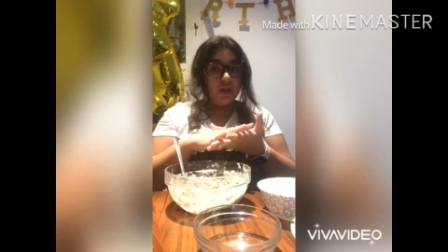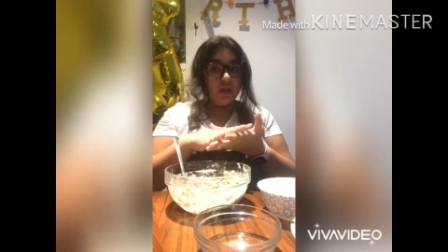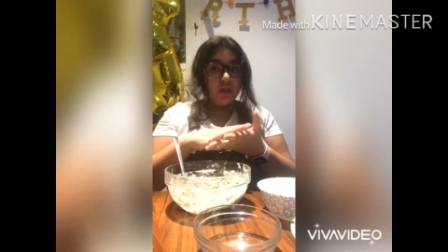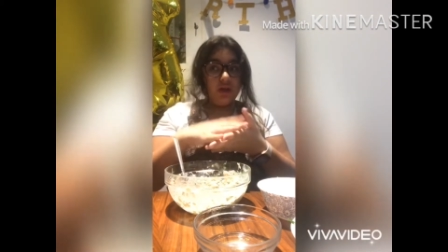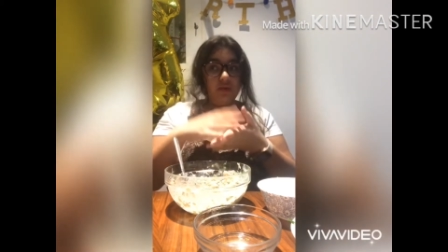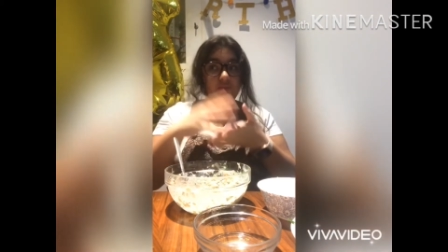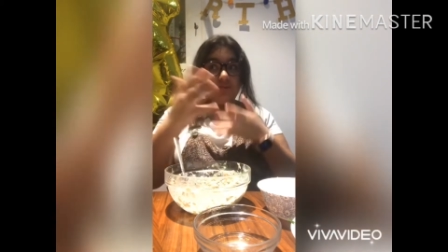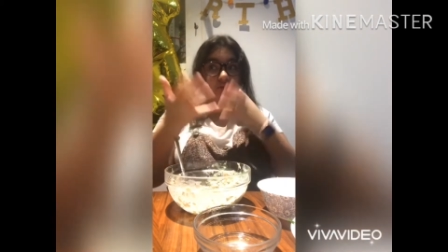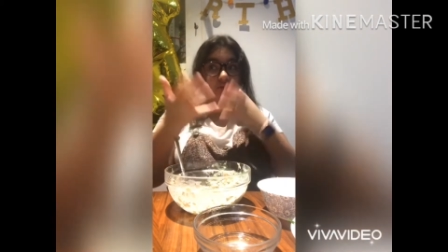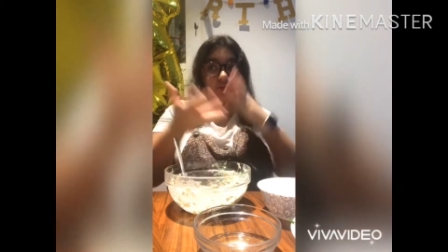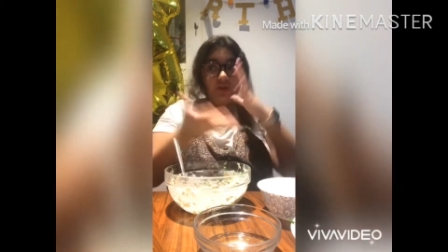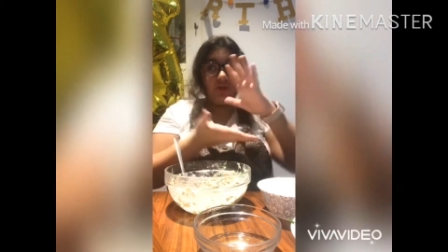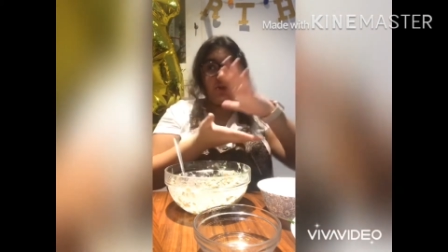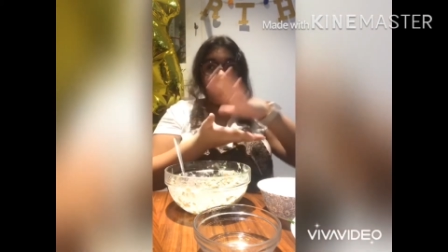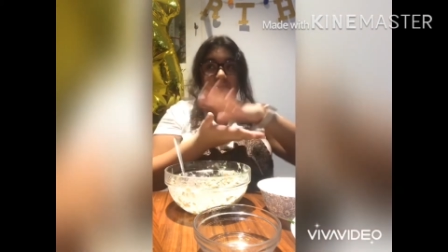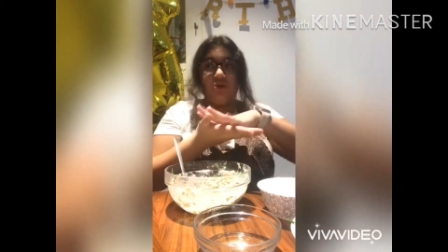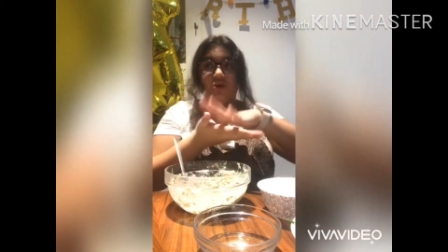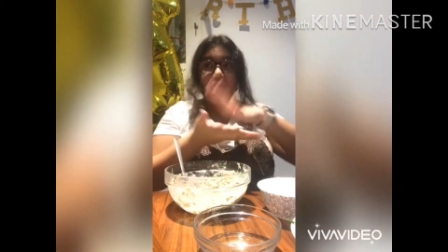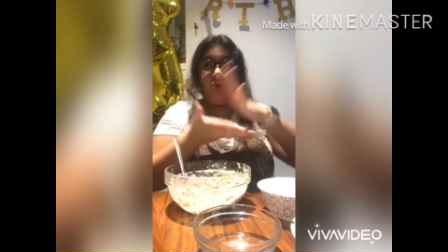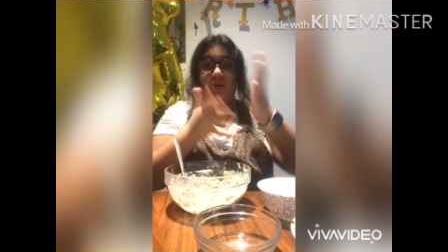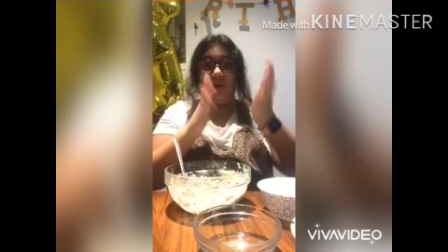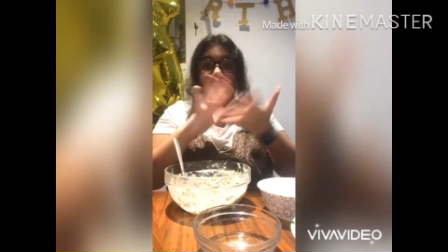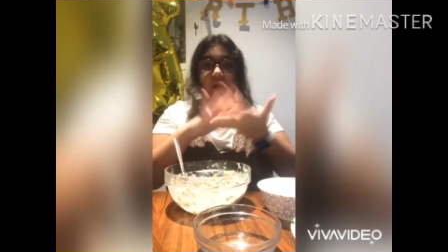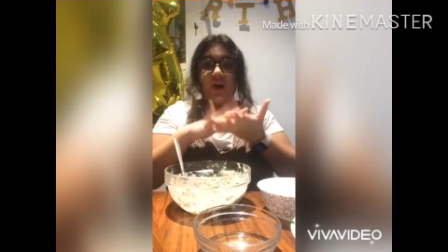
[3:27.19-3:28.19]
and then put it in
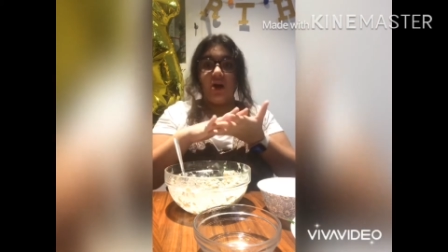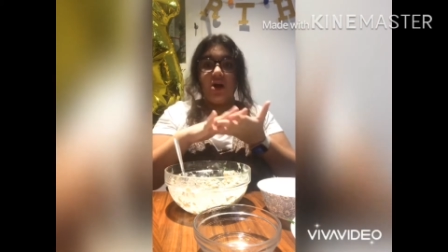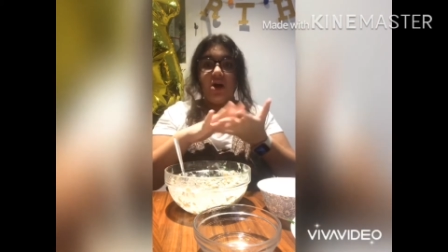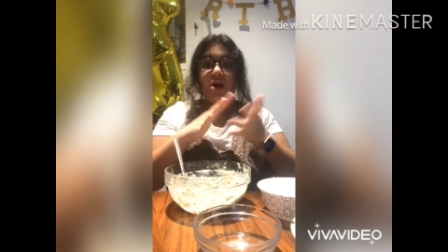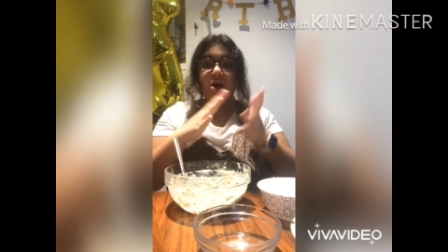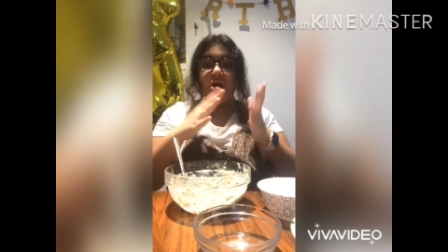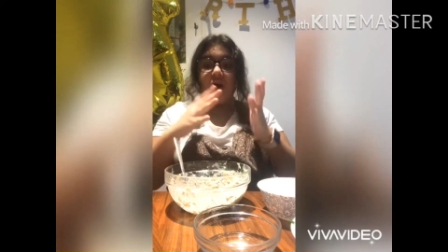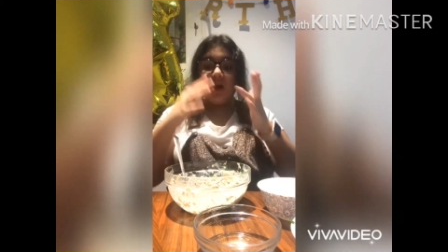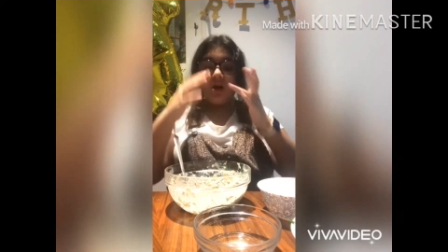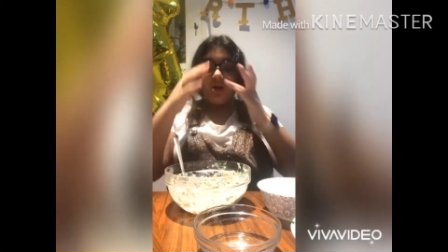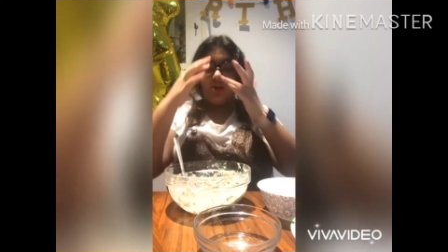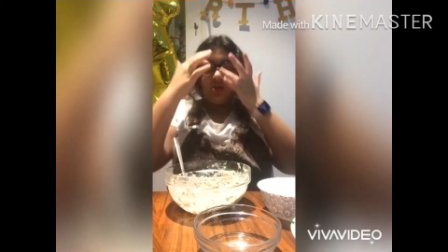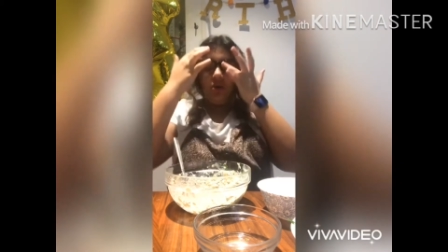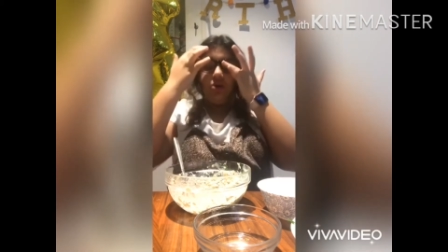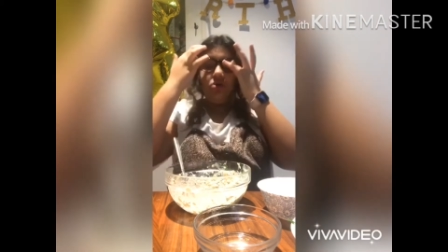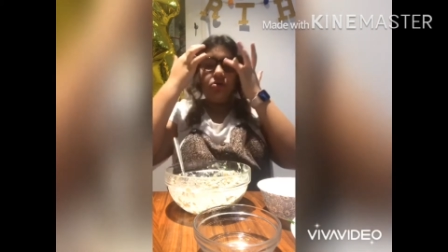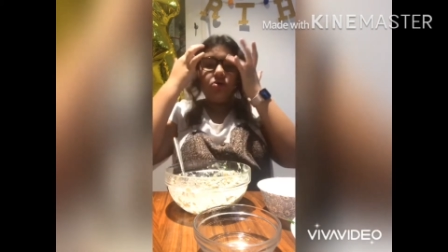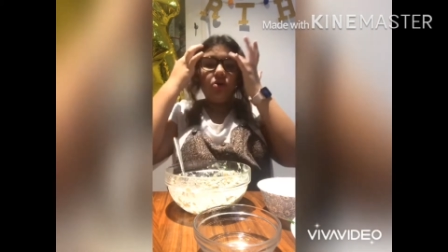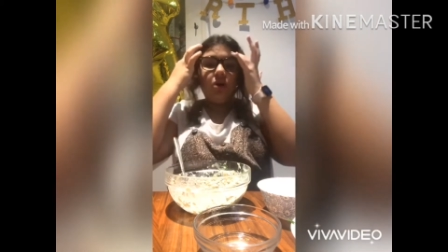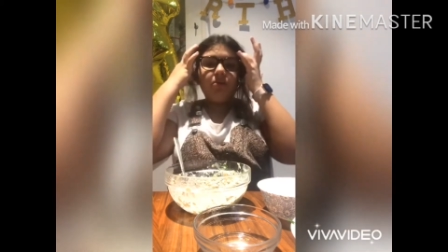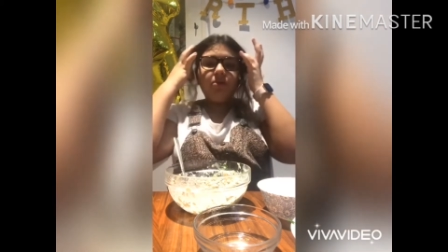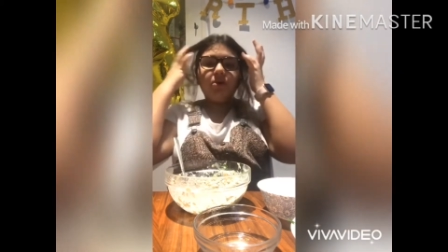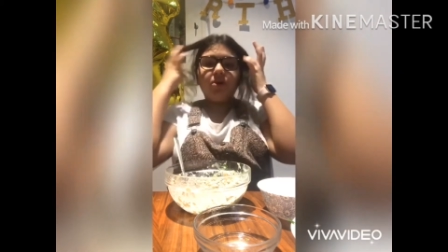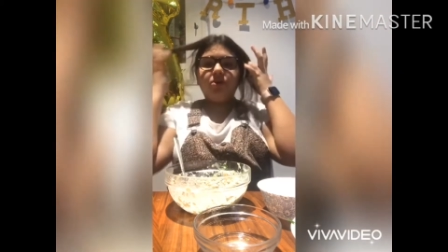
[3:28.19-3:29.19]
the water. So
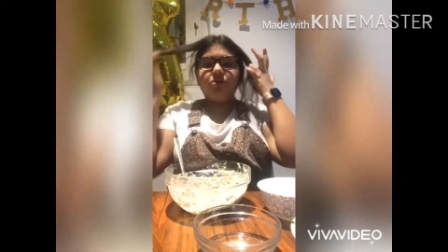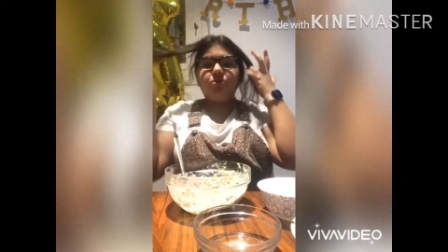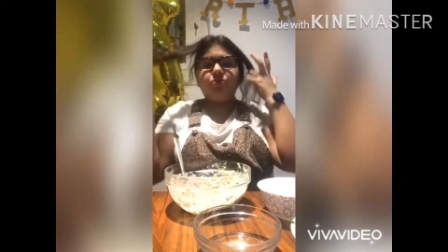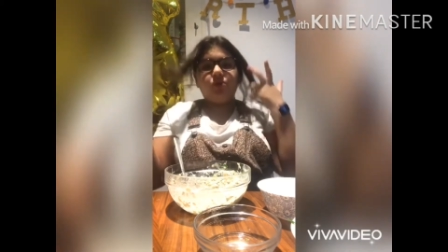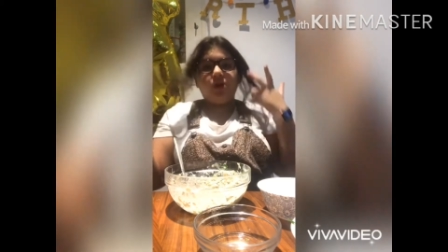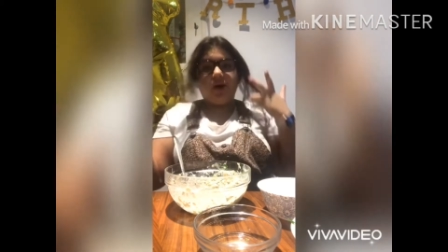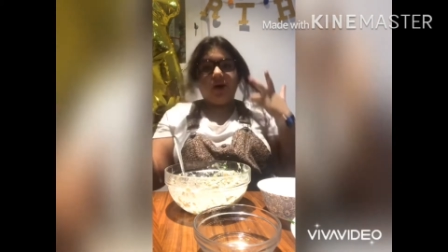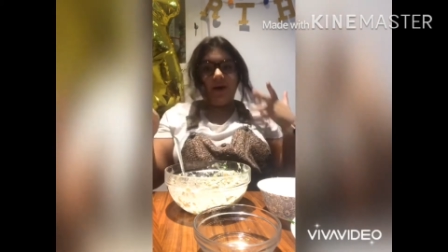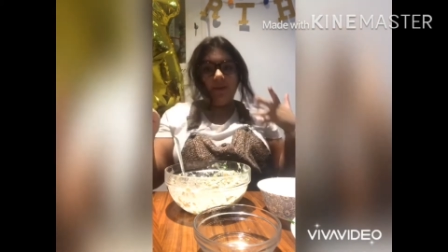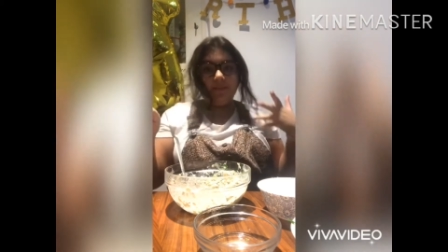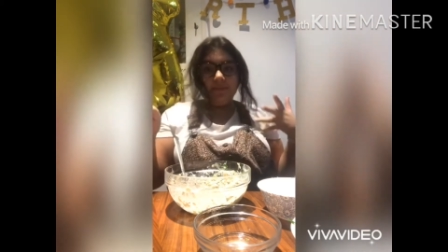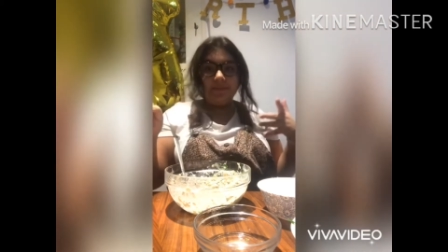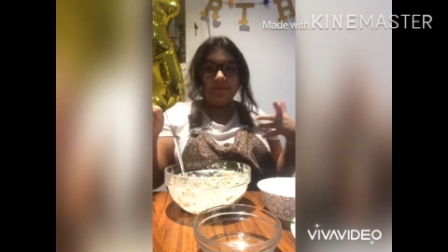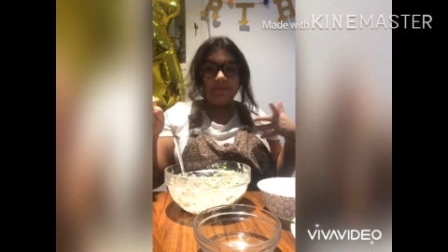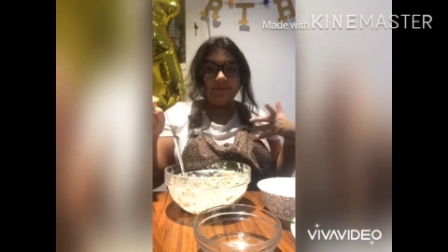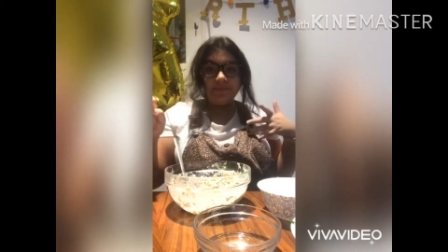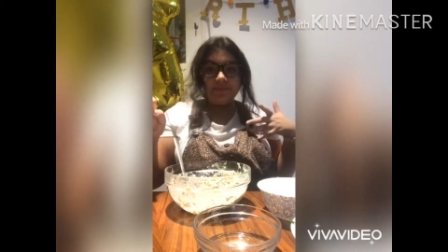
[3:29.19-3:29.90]
also I'm gonna do that.